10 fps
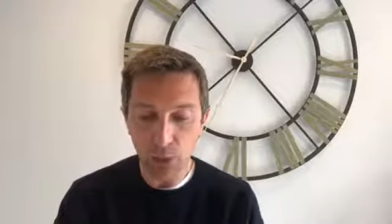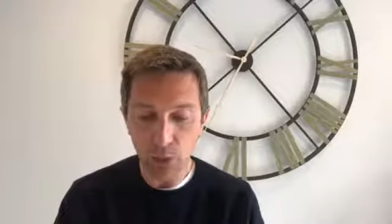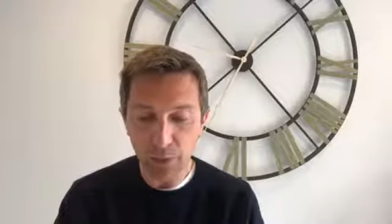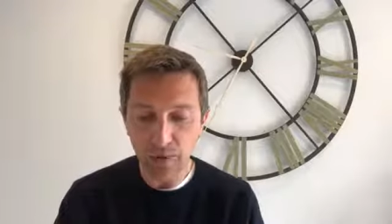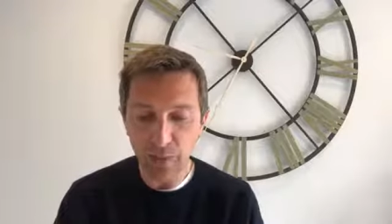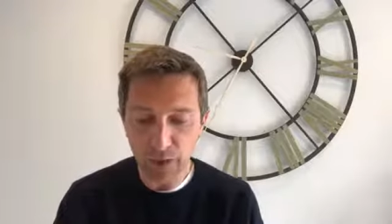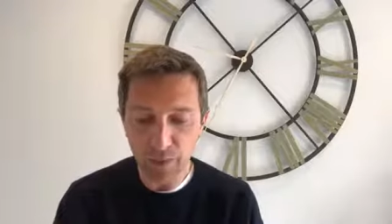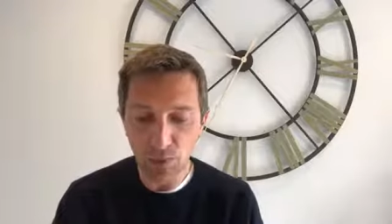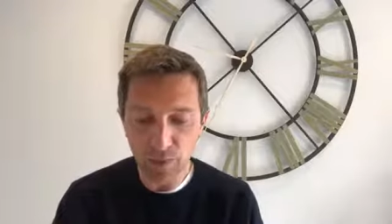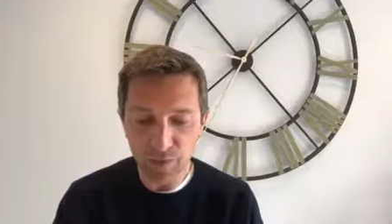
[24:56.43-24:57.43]
Would it have
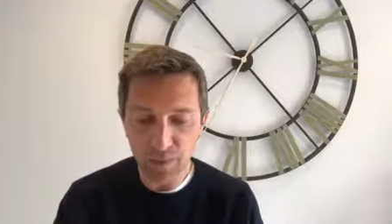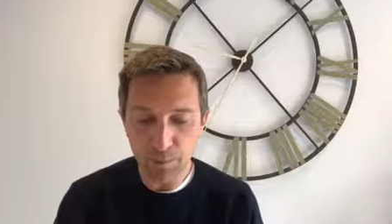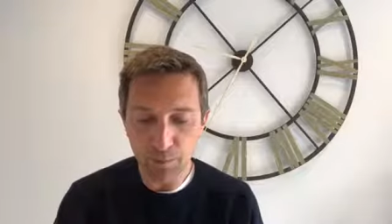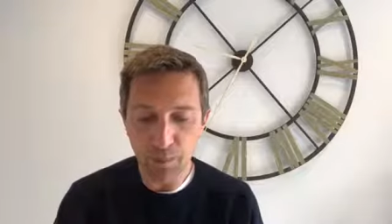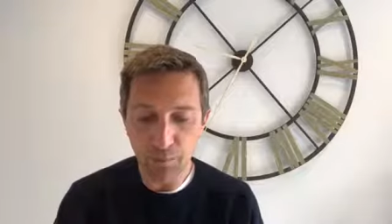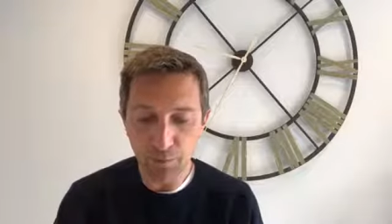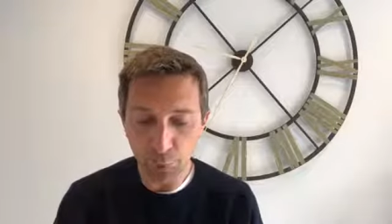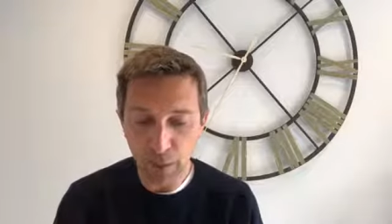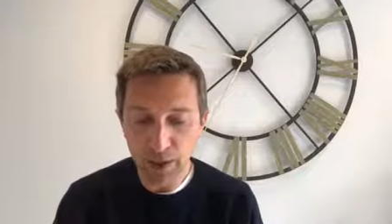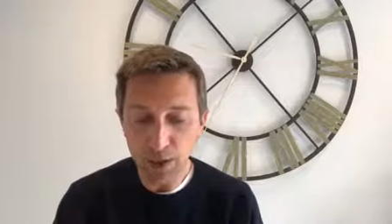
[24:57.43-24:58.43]
been with sympathy for
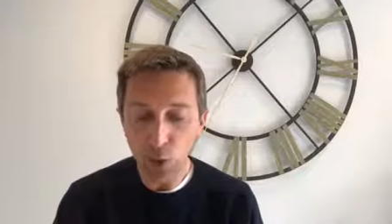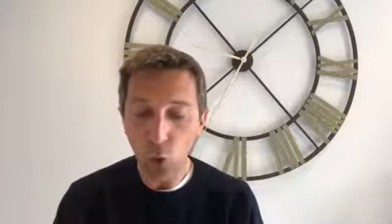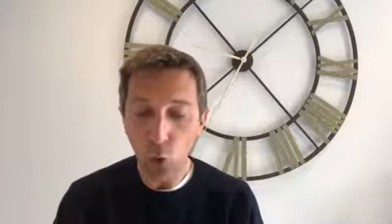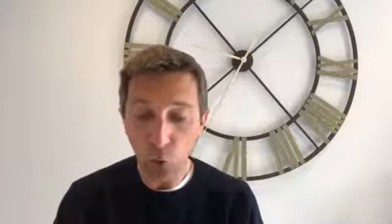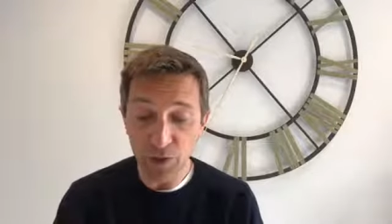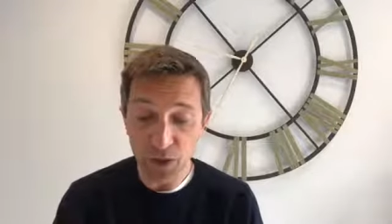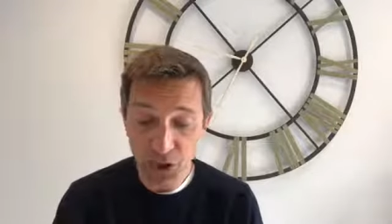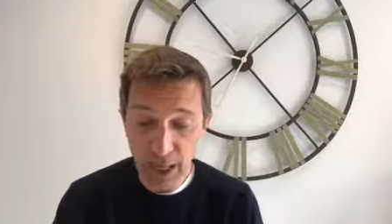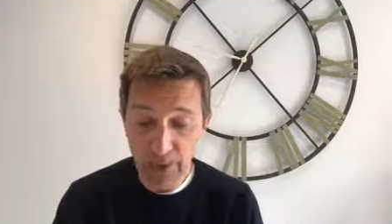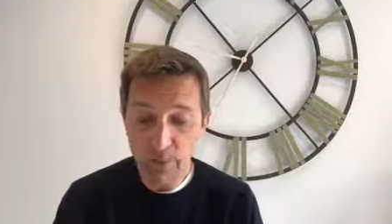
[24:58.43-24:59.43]
the women, or with
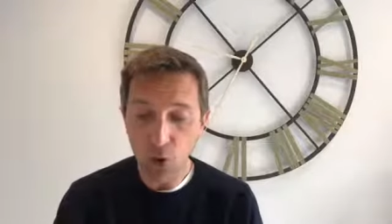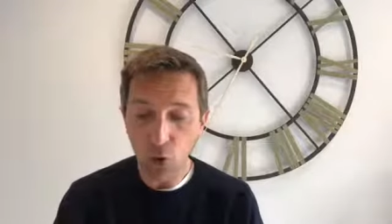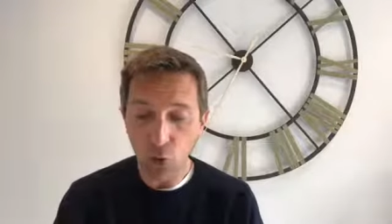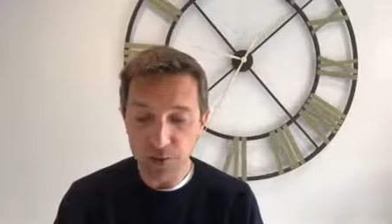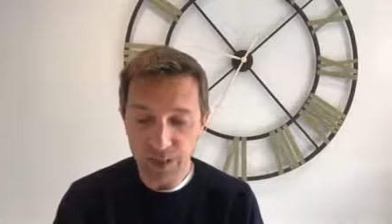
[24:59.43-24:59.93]
shame, or